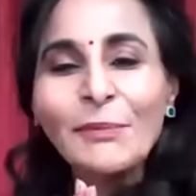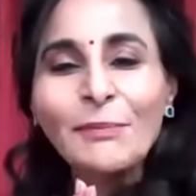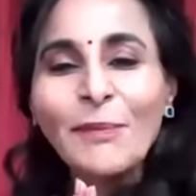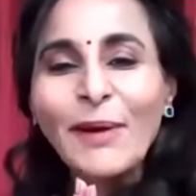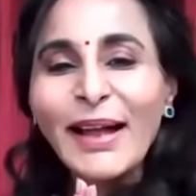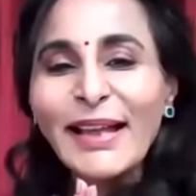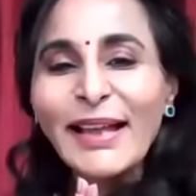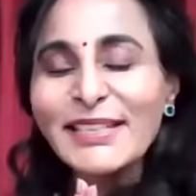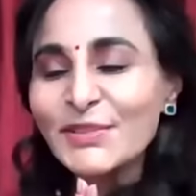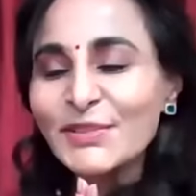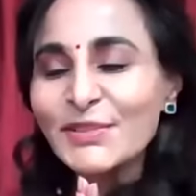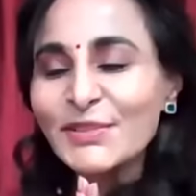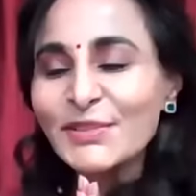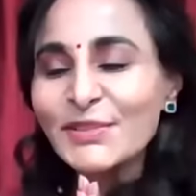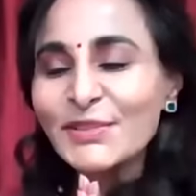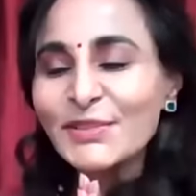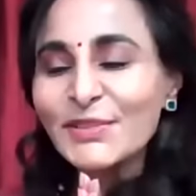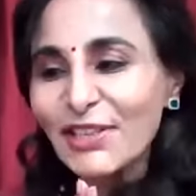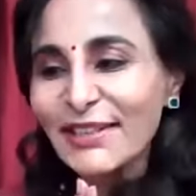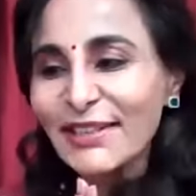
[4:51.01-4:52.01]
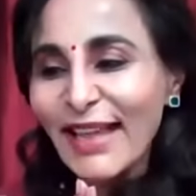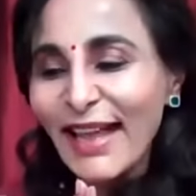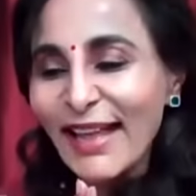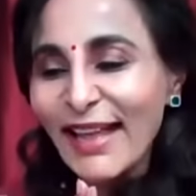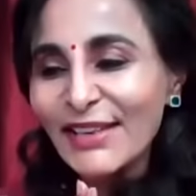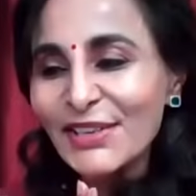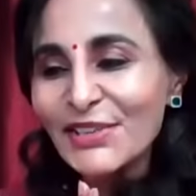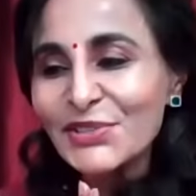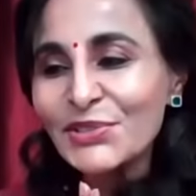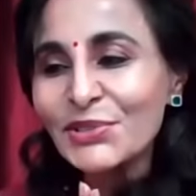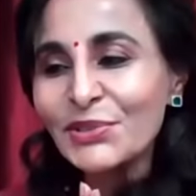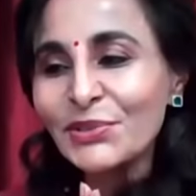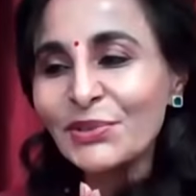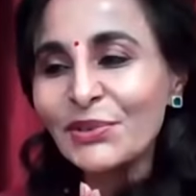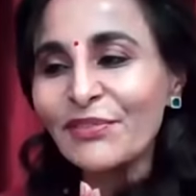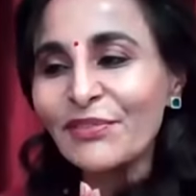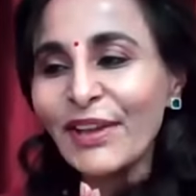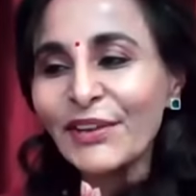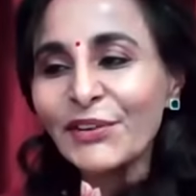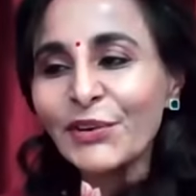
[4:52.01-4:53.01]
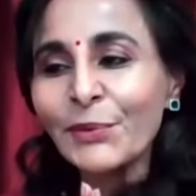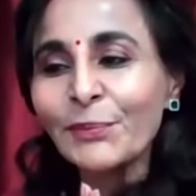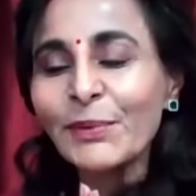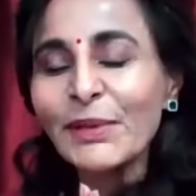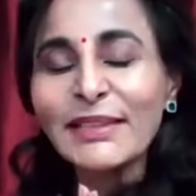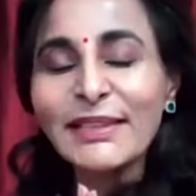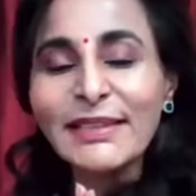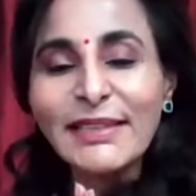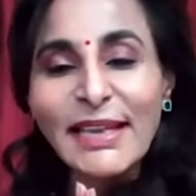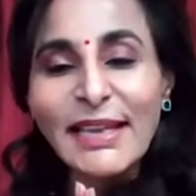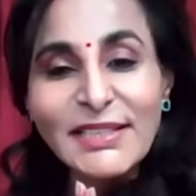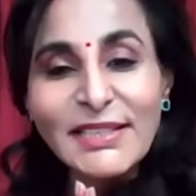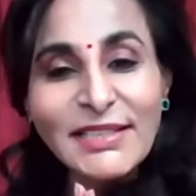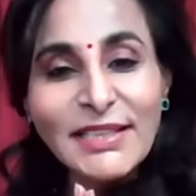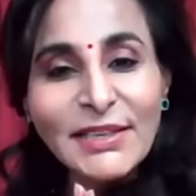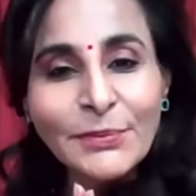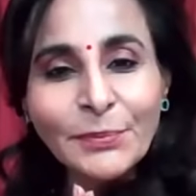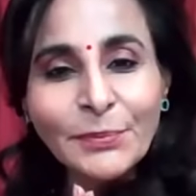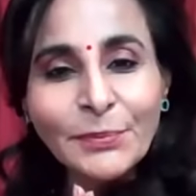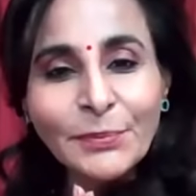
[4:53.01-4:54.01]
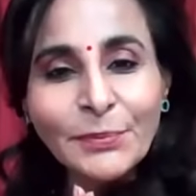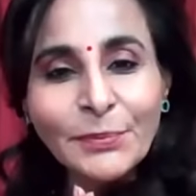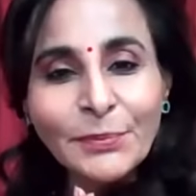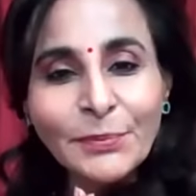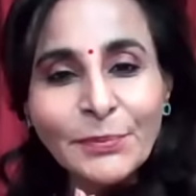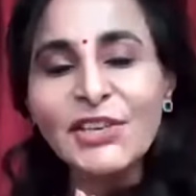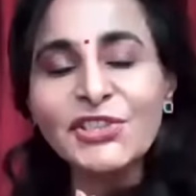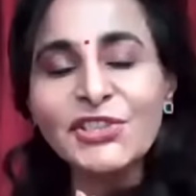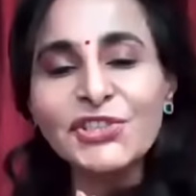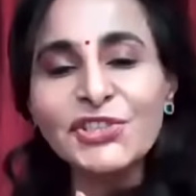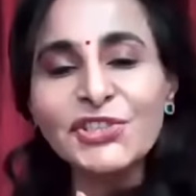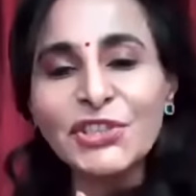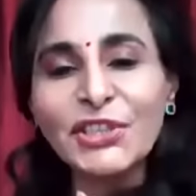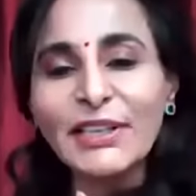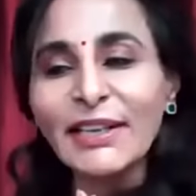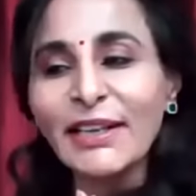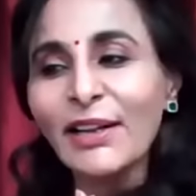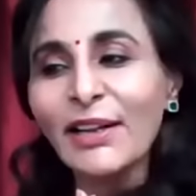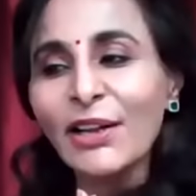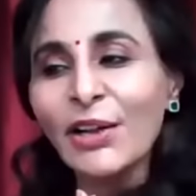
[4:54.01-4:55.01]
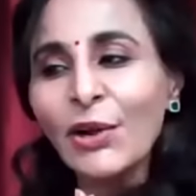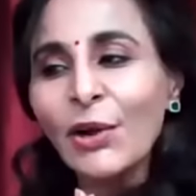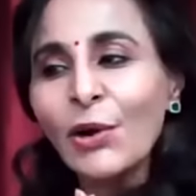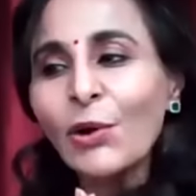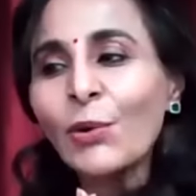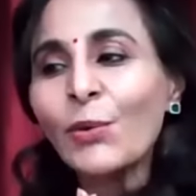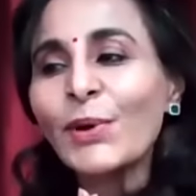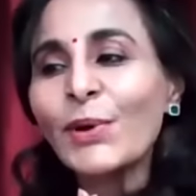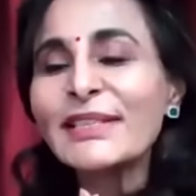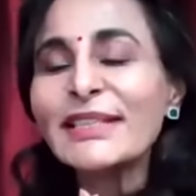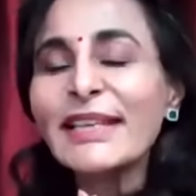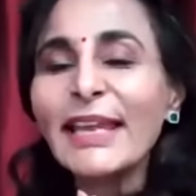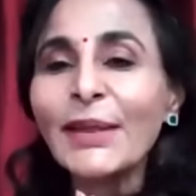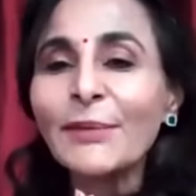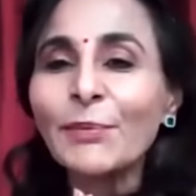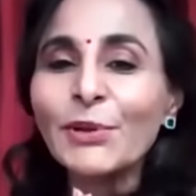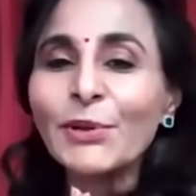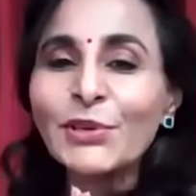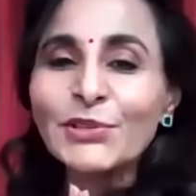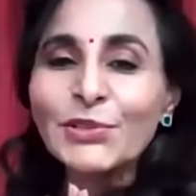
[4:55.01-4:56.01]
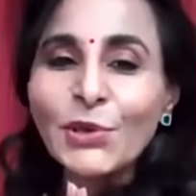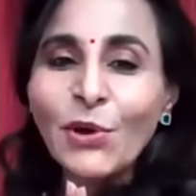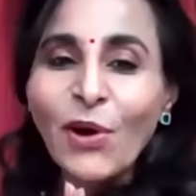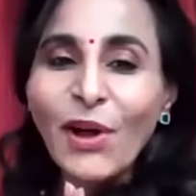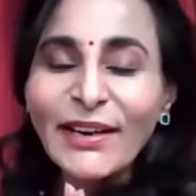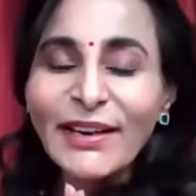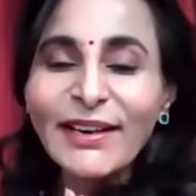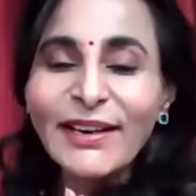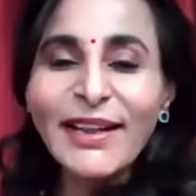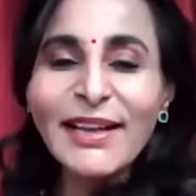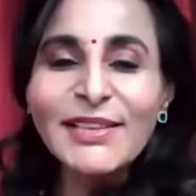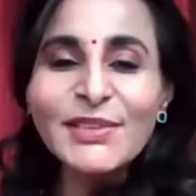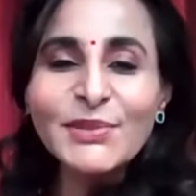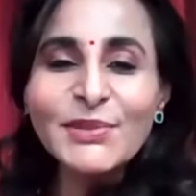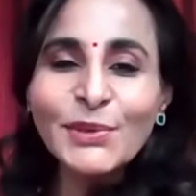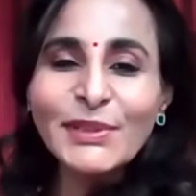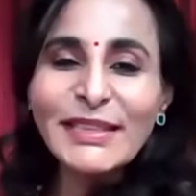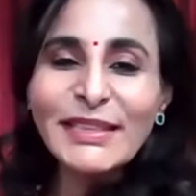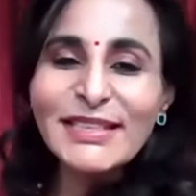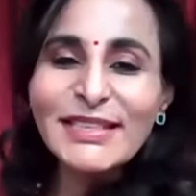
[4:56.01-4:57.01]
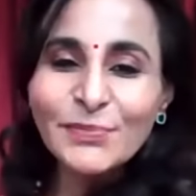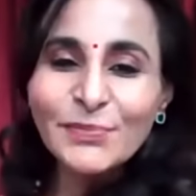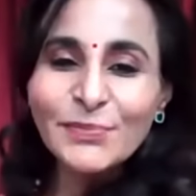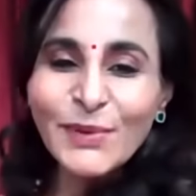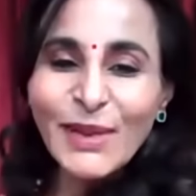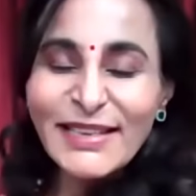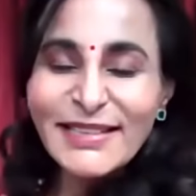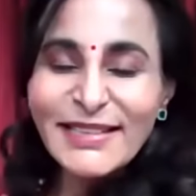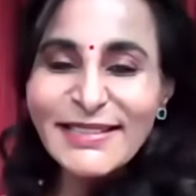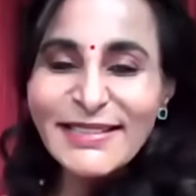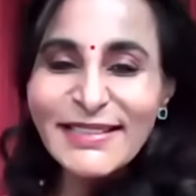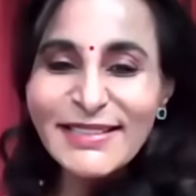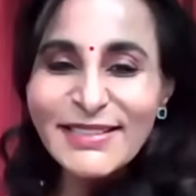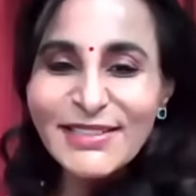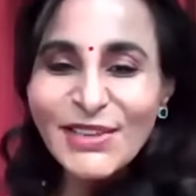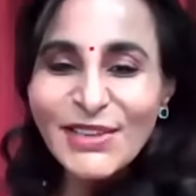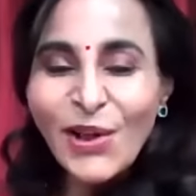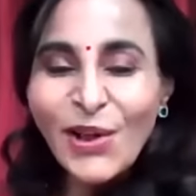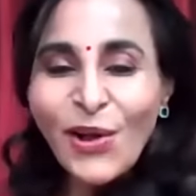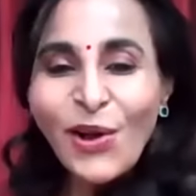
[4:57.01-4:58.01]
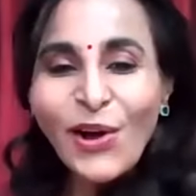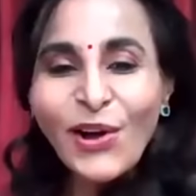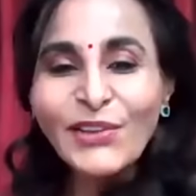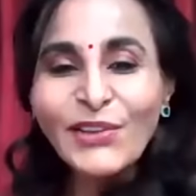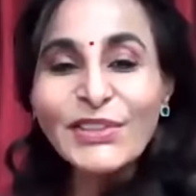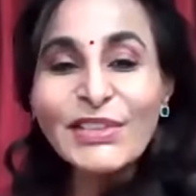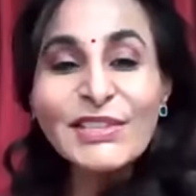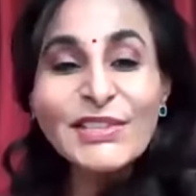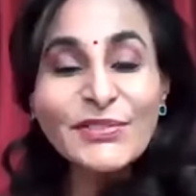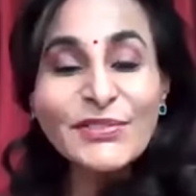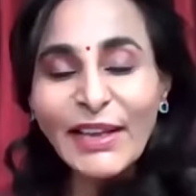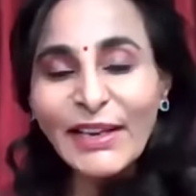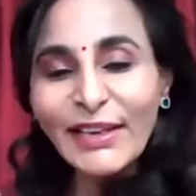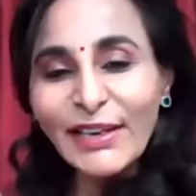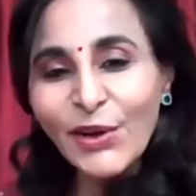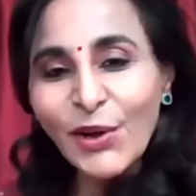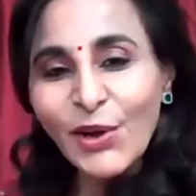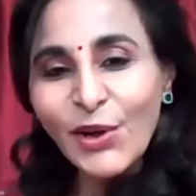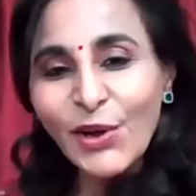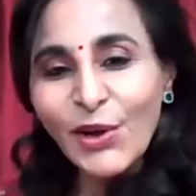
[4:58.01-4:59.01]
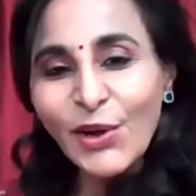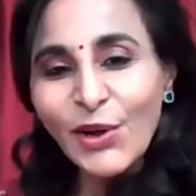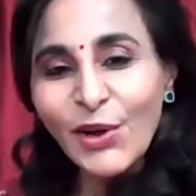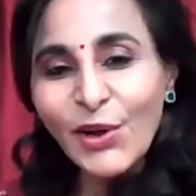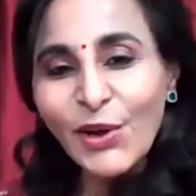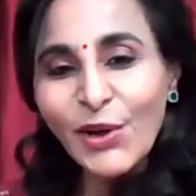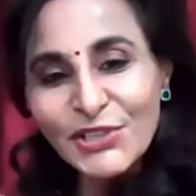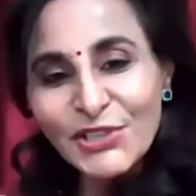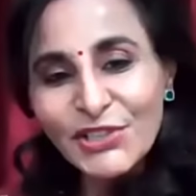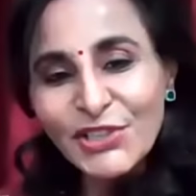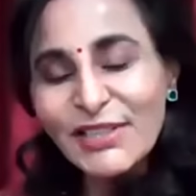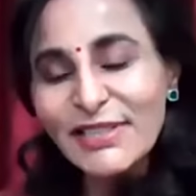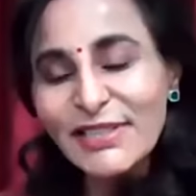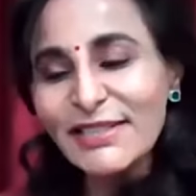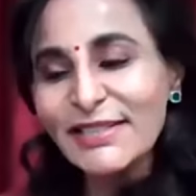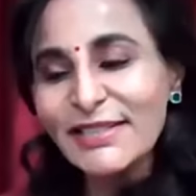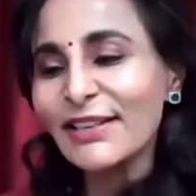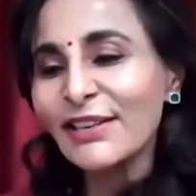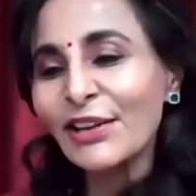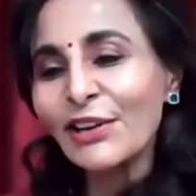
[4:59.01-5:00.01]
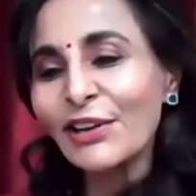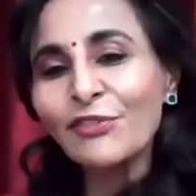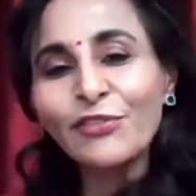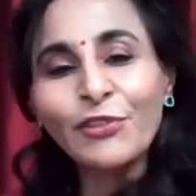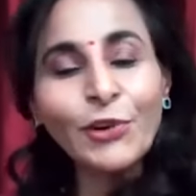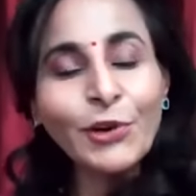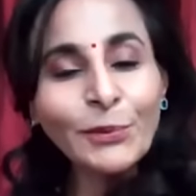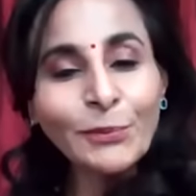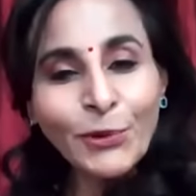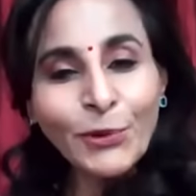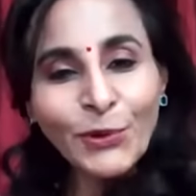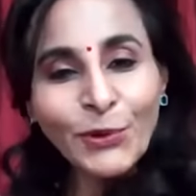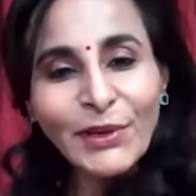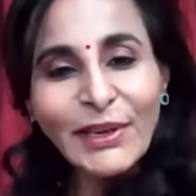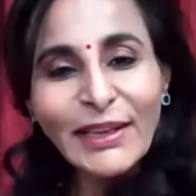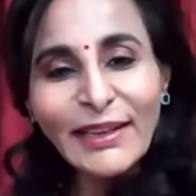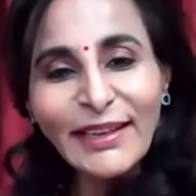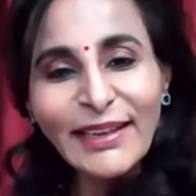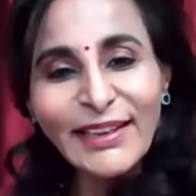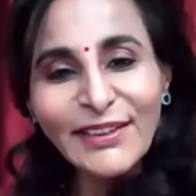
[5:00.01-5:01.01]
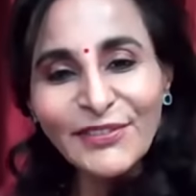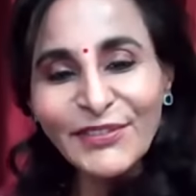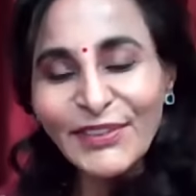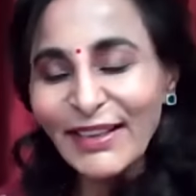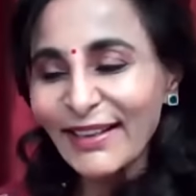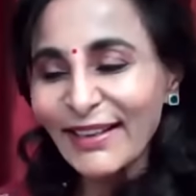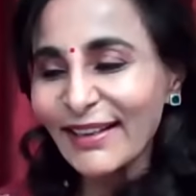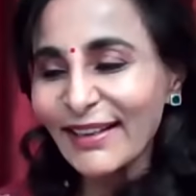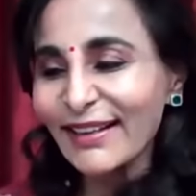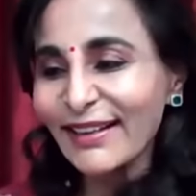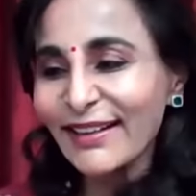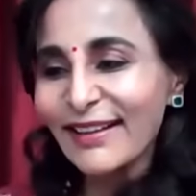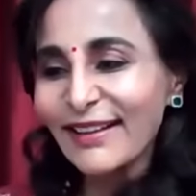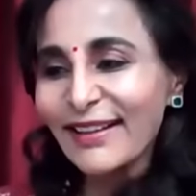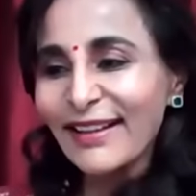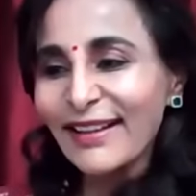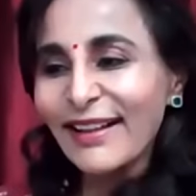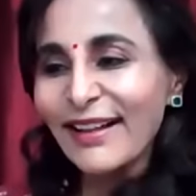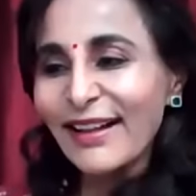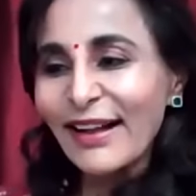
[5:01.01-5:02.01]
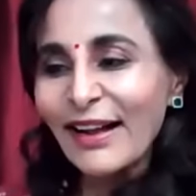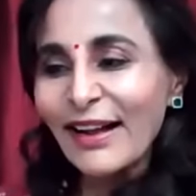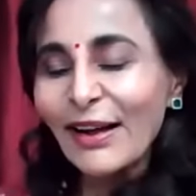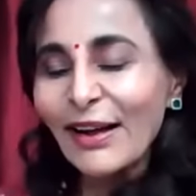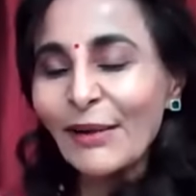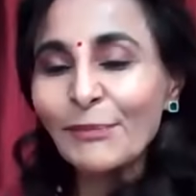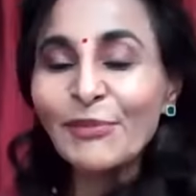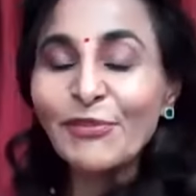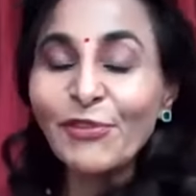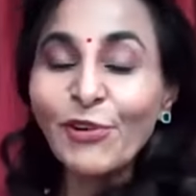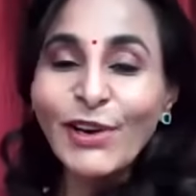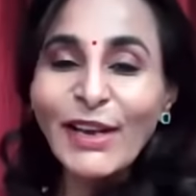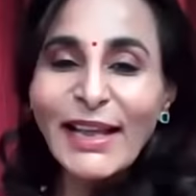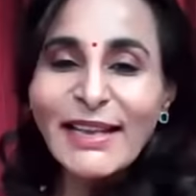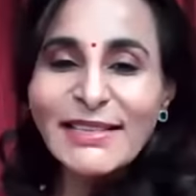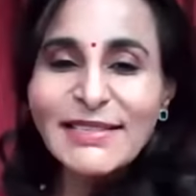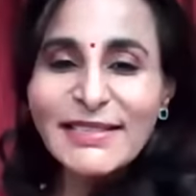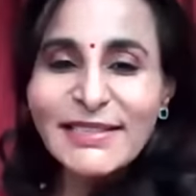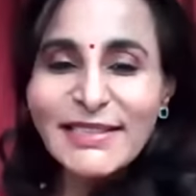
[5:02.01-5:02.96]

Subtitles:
My special thanks to Venerable Tenzin Priyadarshi, who was able to honor us with his presence on this very auspicious full moon evening. Before I